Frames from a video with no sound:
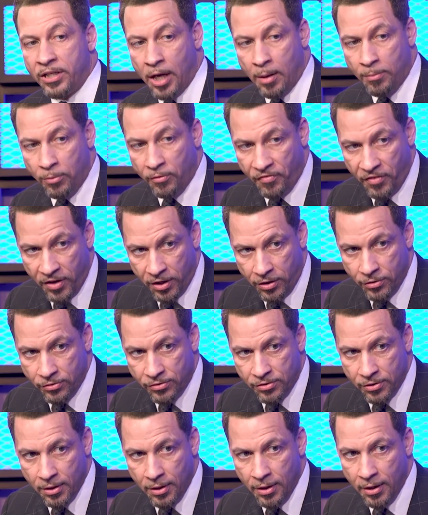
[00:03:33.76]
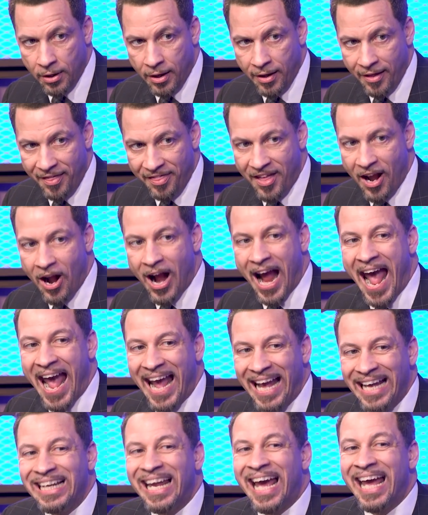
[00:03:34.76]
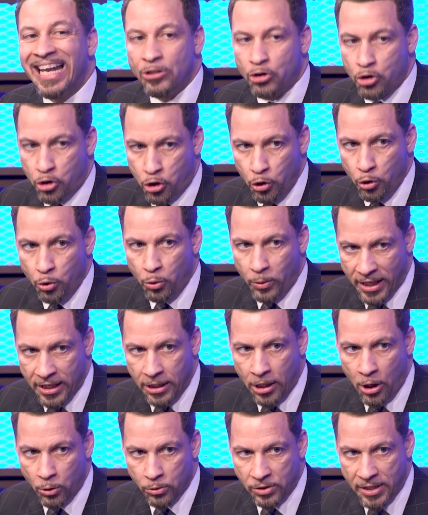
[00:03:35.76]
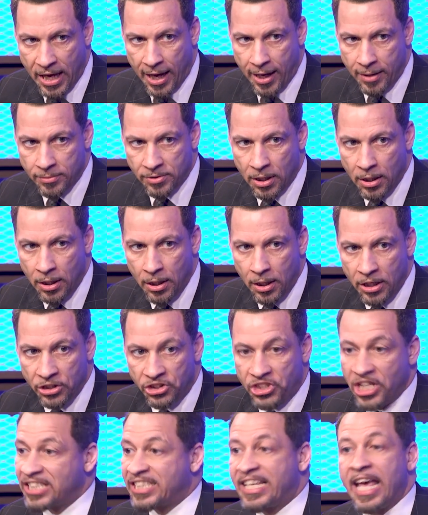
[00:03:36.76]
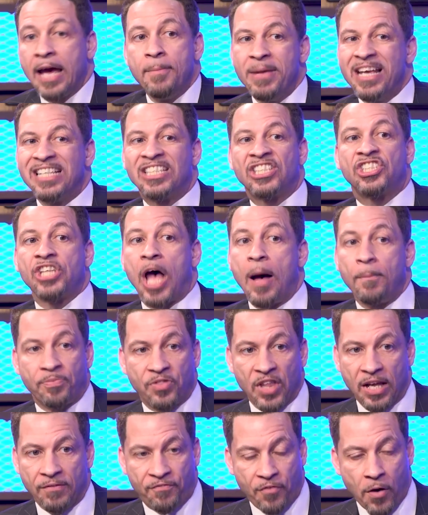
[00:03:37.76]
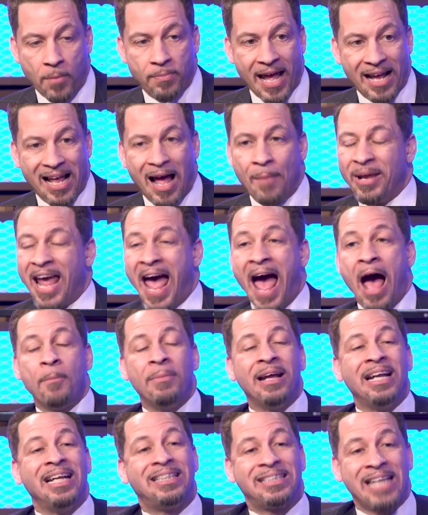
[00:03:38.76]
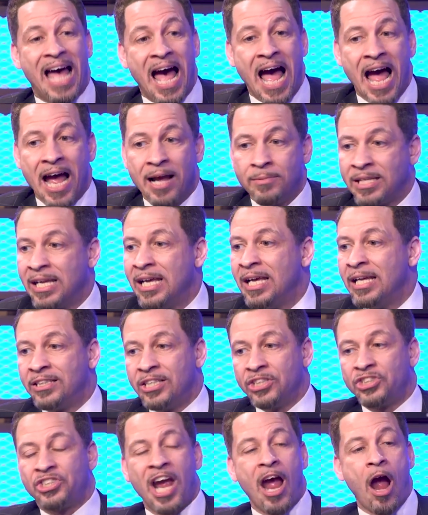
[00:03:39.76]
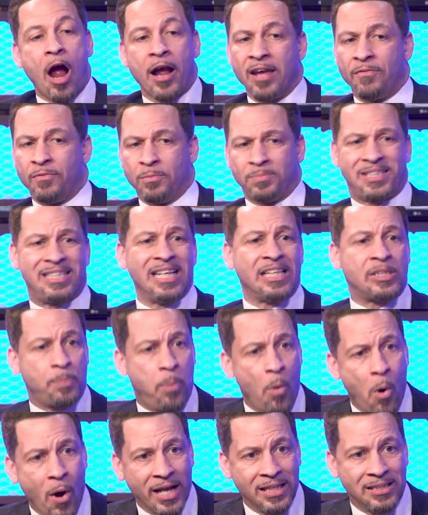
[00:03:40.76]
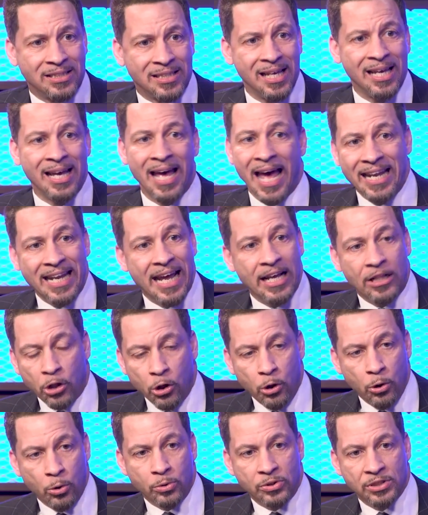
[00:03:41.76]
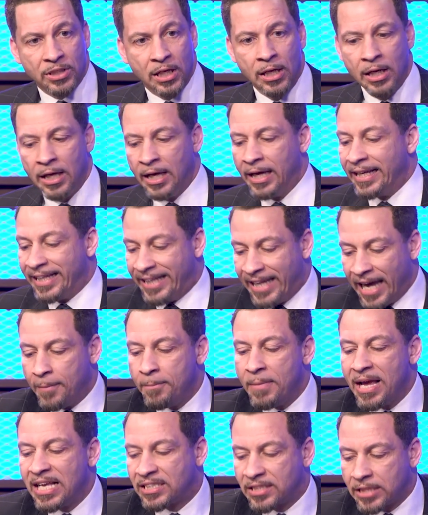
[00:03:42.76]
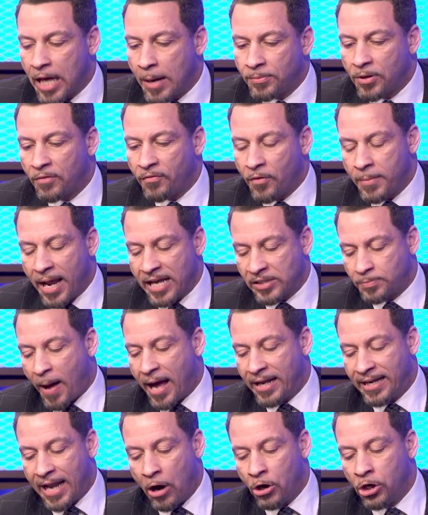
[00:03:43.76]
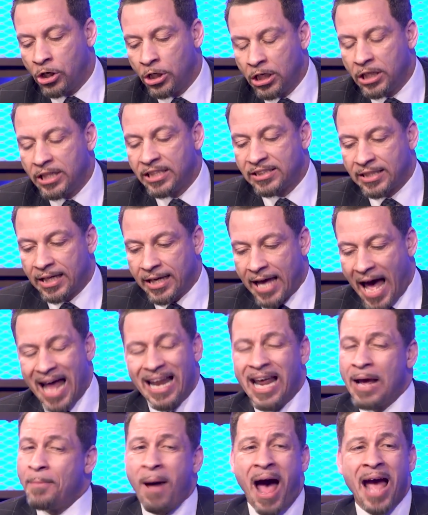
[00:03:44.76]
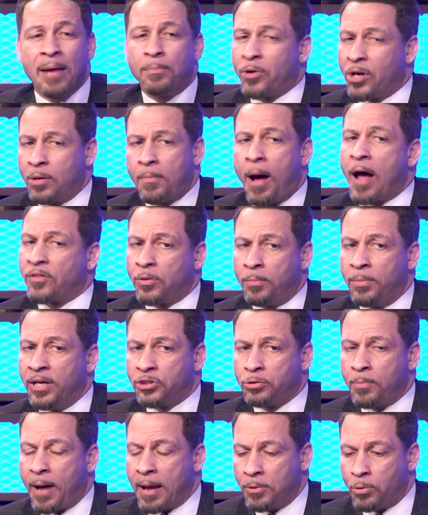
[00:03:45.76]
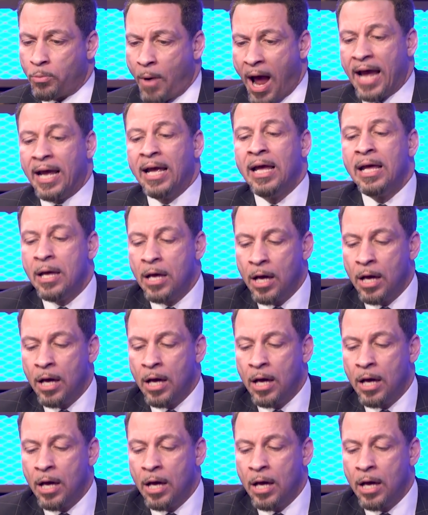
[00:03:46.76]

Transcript: in double figures. They're eight and two in those games. Okay. Just give me something from that. I mean, how many times does JR give them six points and they lose? Yeah. Give me something from that spot. Now, Hood is a guy, they might bring him out the bench. You might be right.